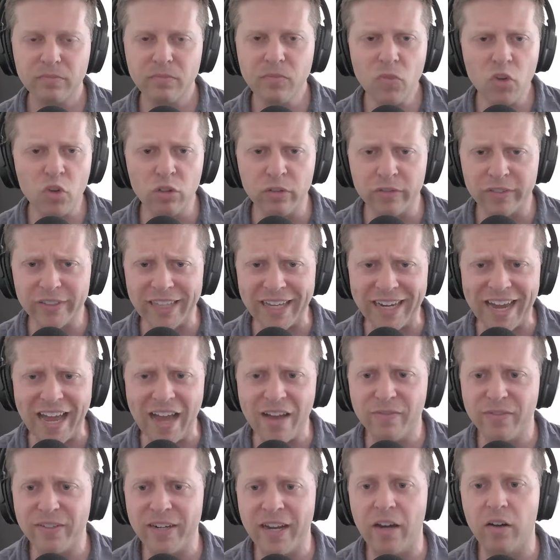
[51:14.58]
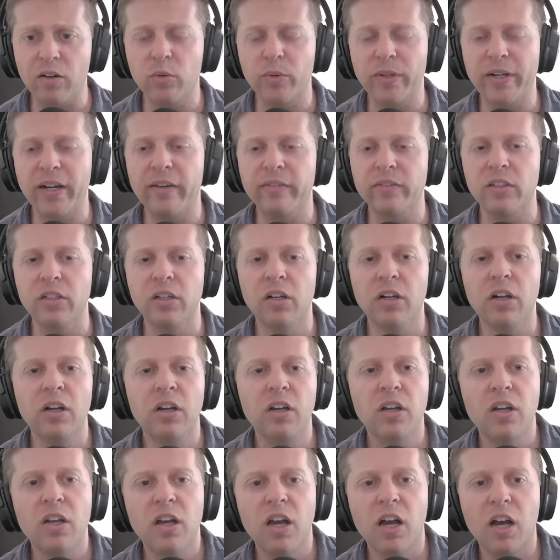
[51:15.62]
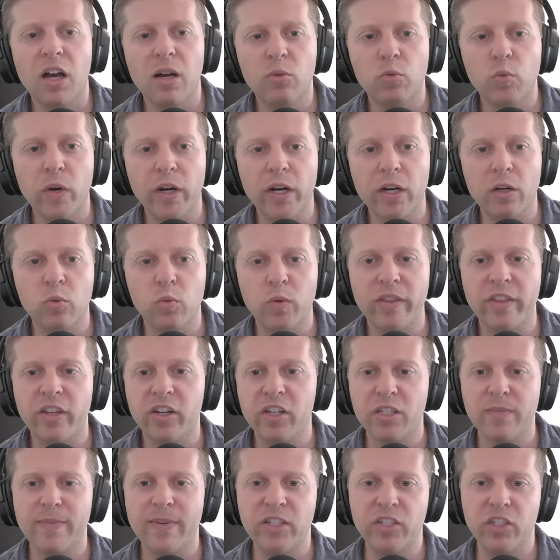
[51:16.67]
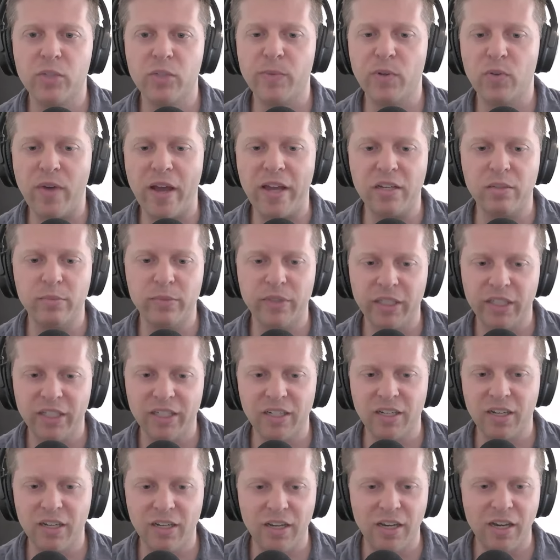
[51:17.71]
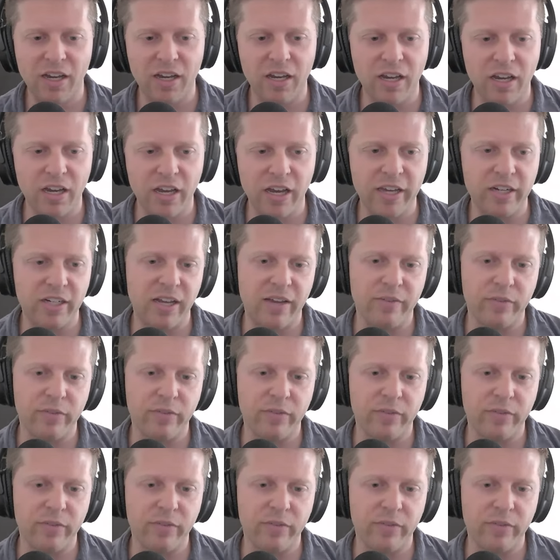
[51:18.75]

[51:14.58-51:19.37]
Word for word: over that half an hour, whatever, where when they just message me randomly, I don't have